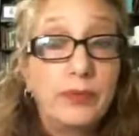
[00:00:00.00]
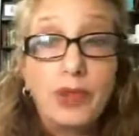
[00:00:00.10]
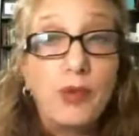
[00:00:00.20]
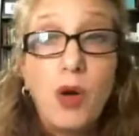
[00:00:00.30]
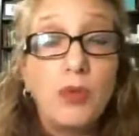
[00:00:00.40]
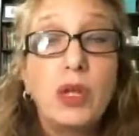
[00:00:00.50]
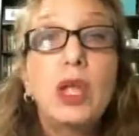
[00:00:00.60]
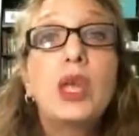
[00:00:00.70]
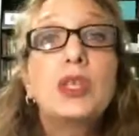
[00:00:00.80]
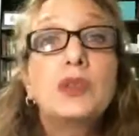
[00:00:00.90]
They won't.
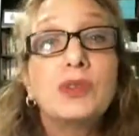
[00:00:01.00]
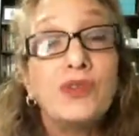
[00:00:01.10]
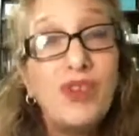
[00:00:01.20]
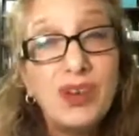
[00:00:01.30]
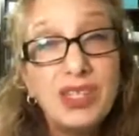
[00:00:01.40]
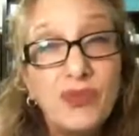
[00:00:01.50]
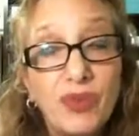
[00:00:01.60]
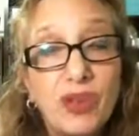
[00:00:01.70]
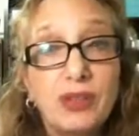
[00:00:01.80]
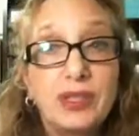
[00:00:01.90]
So it's very
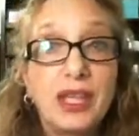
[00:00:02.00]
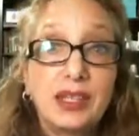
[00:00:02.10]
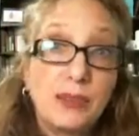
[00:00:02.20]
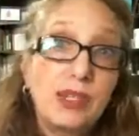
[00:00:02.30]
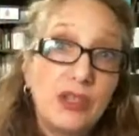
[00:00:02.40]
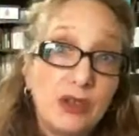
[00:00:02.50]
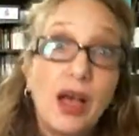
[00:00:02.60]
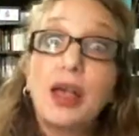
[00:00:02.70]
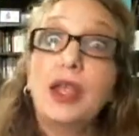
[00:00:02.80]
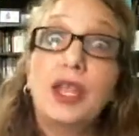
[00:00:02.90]
difficult to get them into your
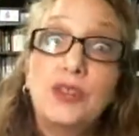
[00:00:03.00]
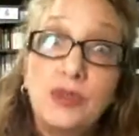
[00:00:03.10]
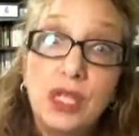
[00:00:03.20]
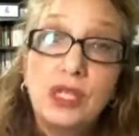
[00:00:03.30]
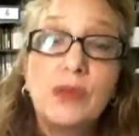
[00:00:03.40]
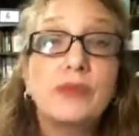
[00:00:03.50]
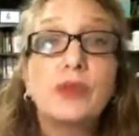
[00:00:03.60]
gut, and you need them.